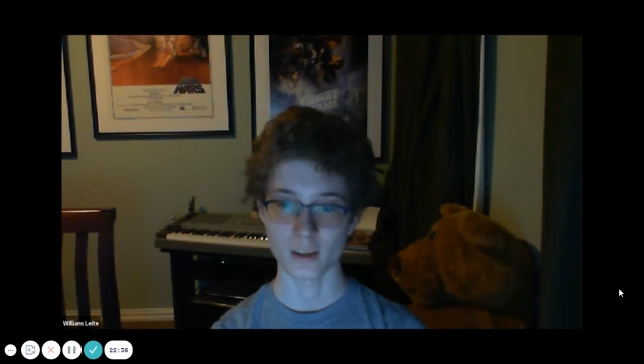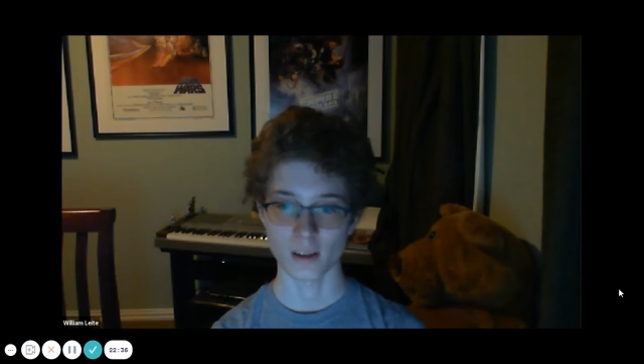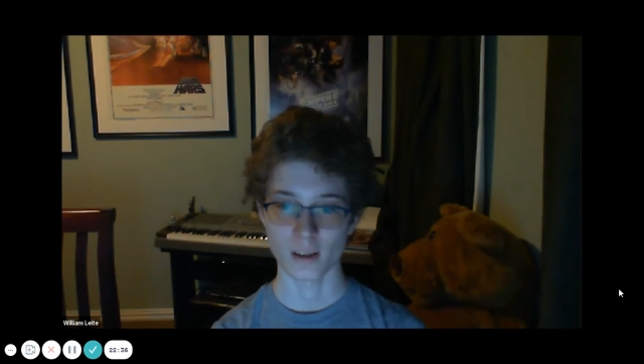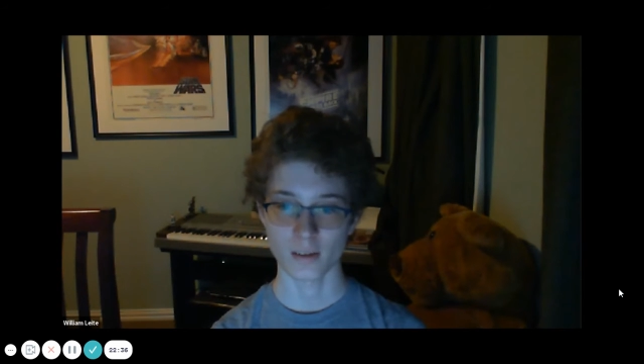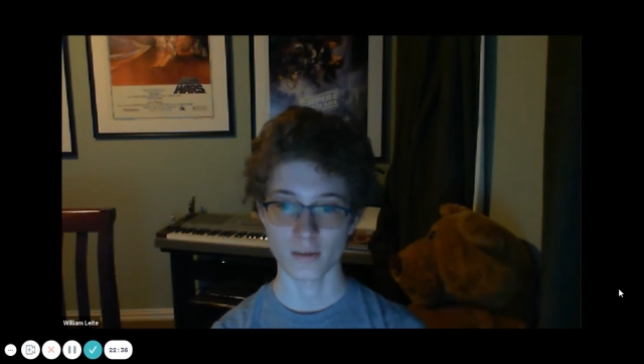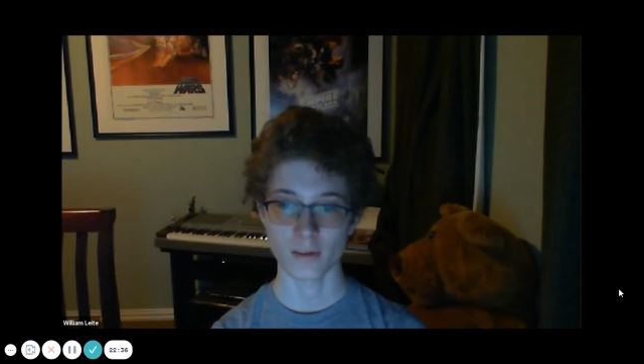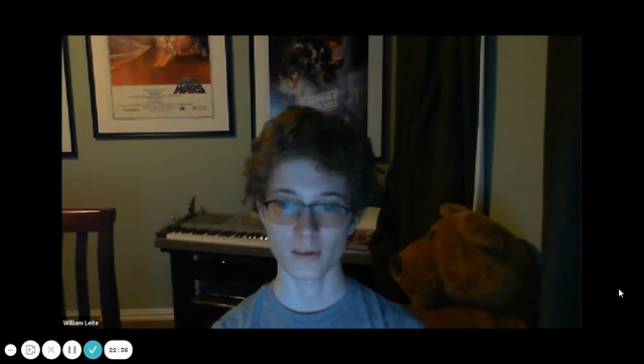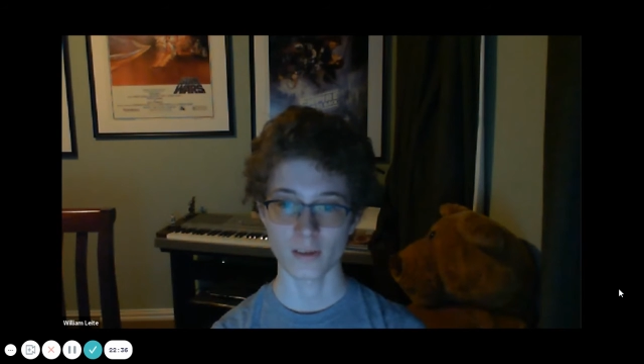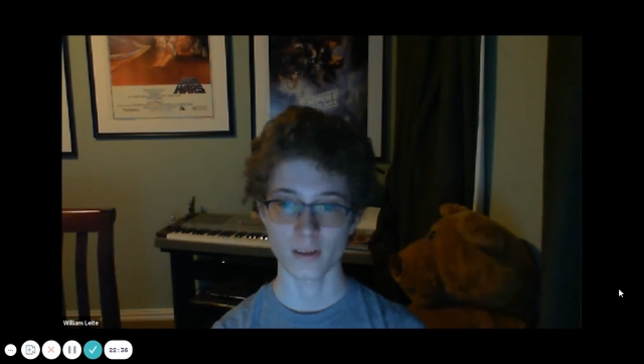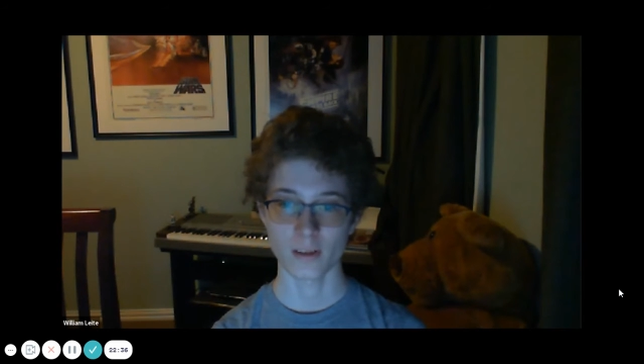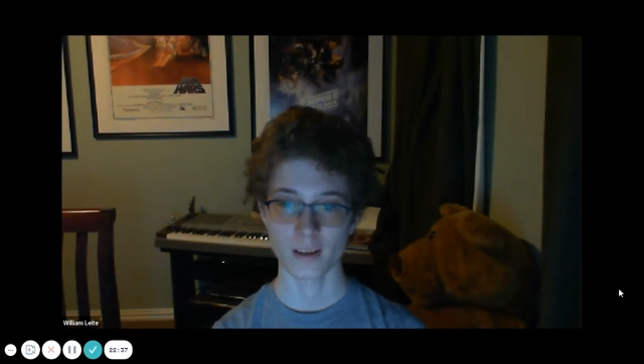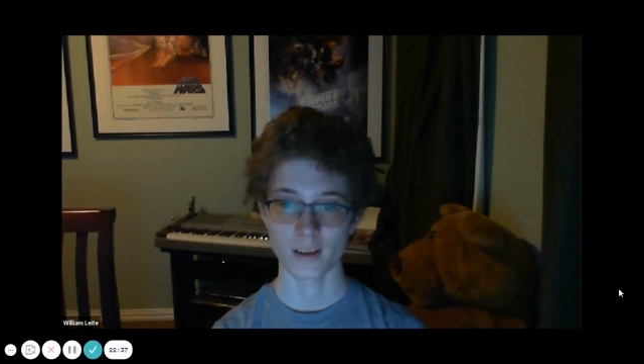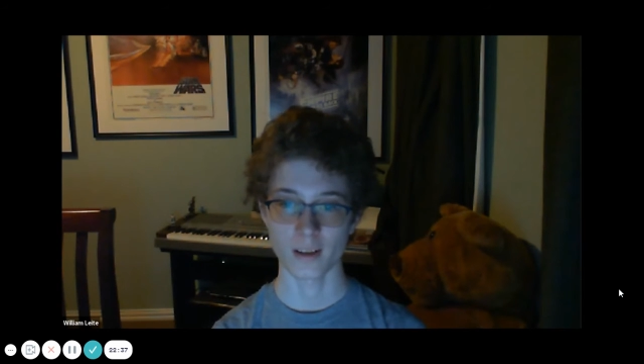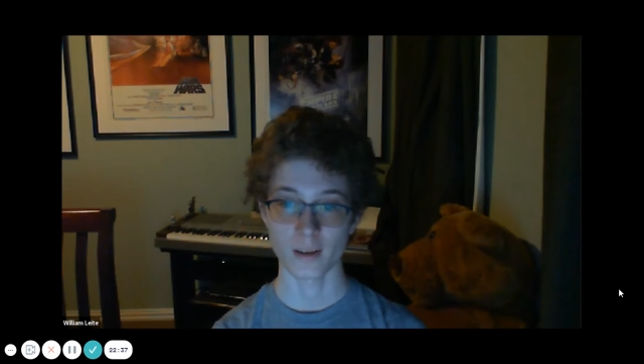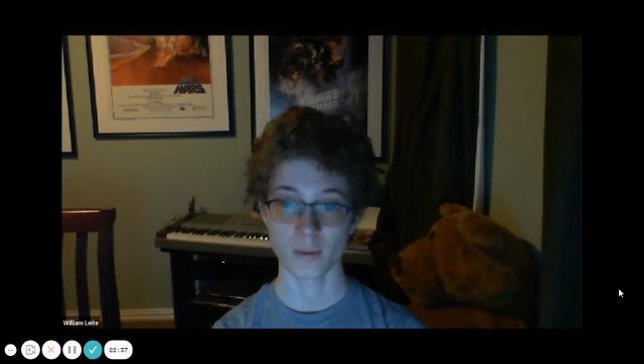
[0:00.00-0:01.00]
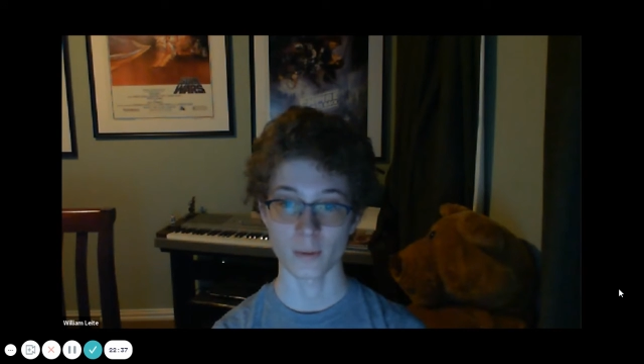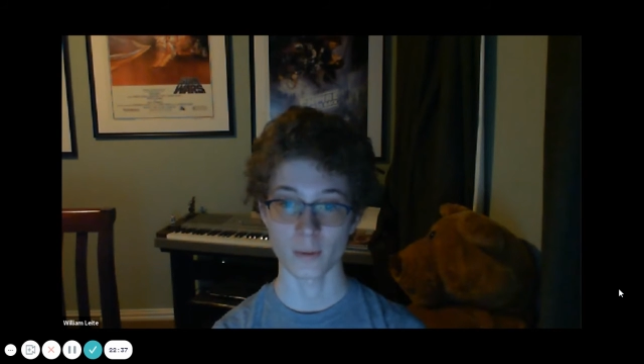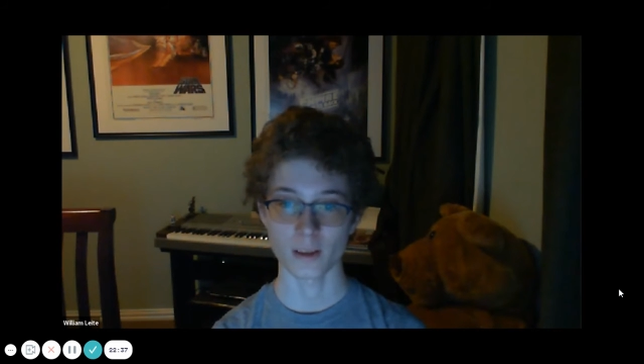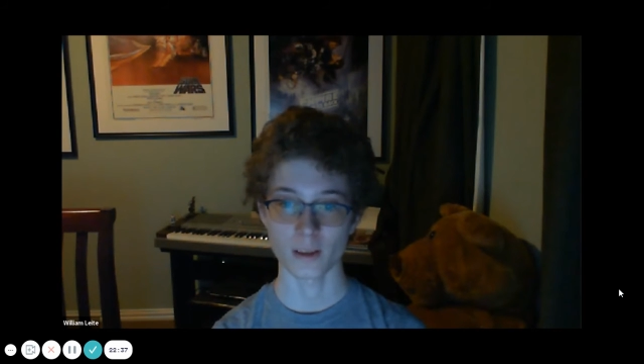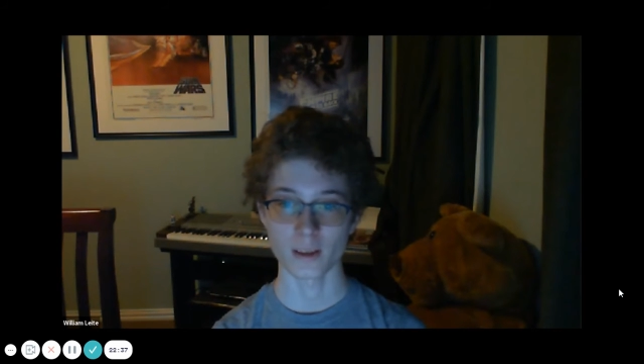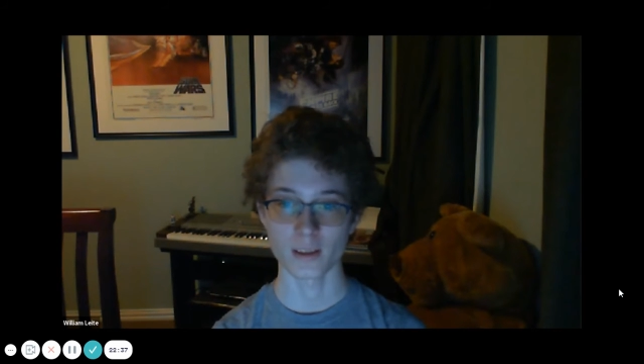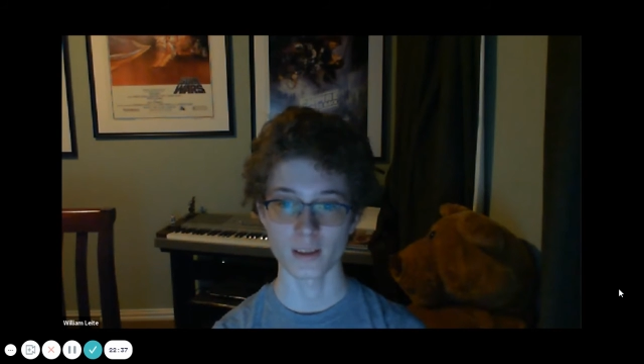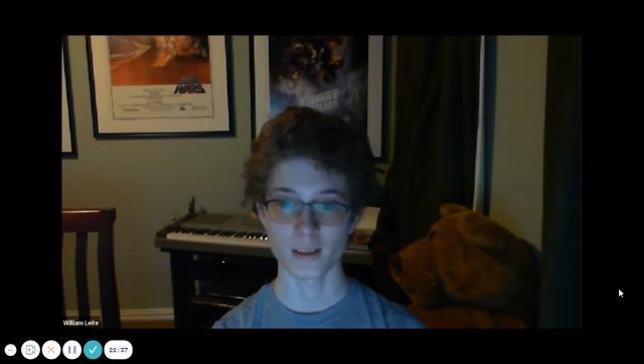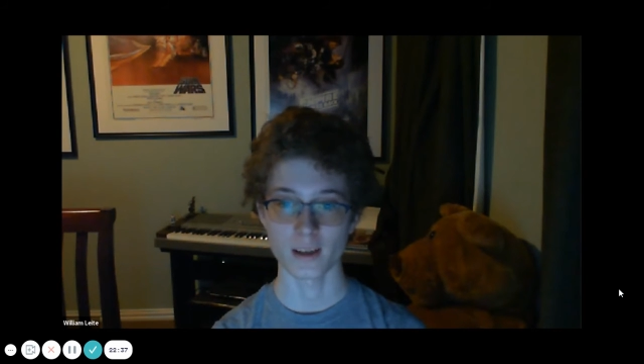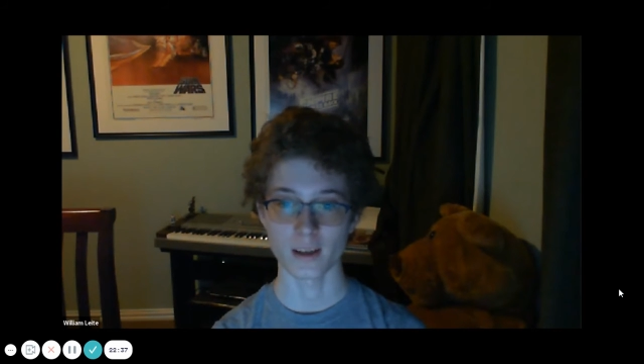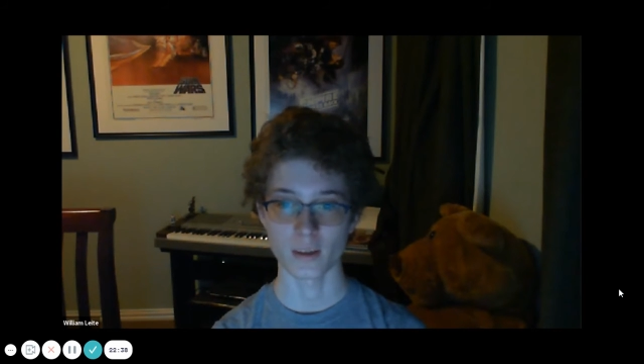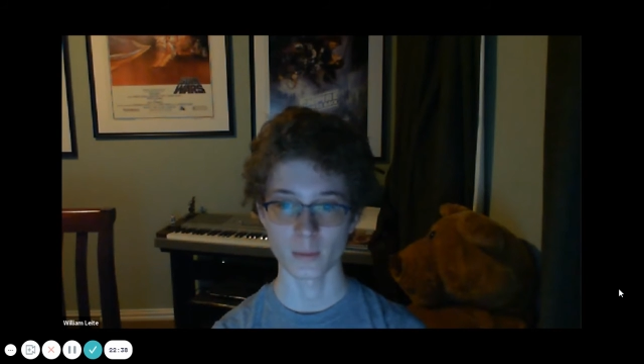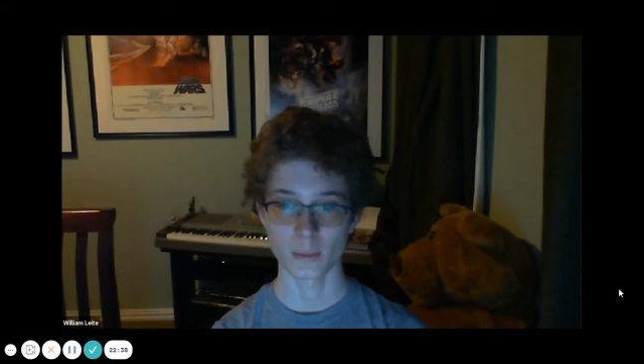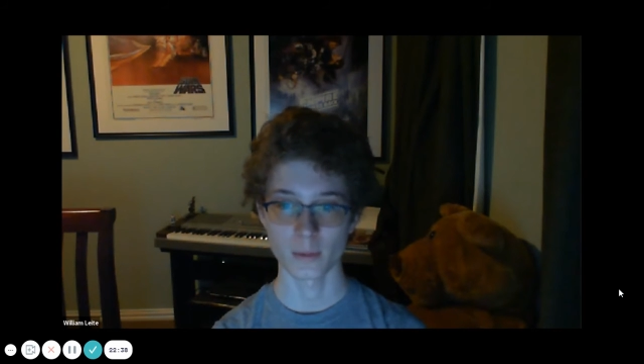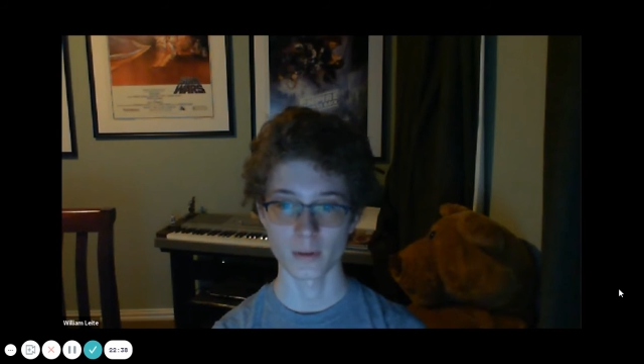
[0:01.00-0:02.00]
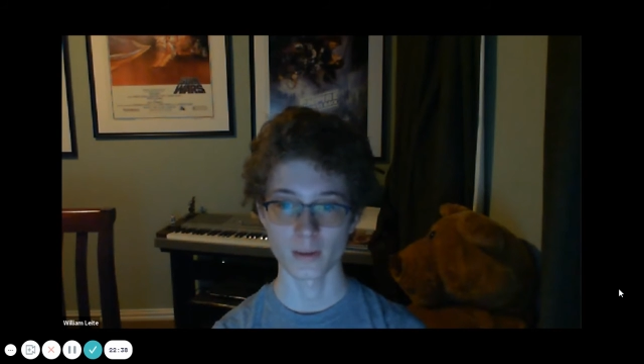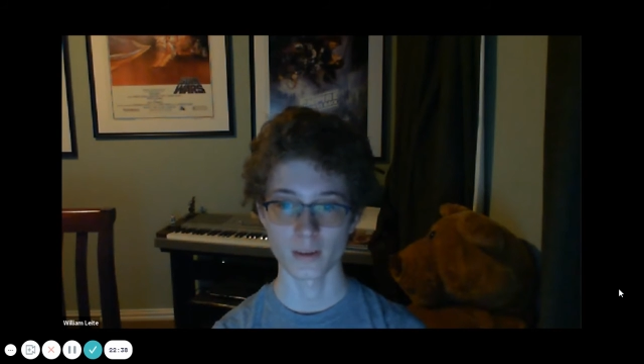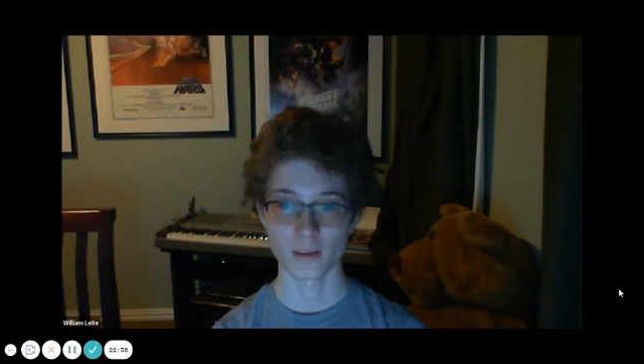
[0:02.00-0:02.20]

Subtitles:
off, and that really did help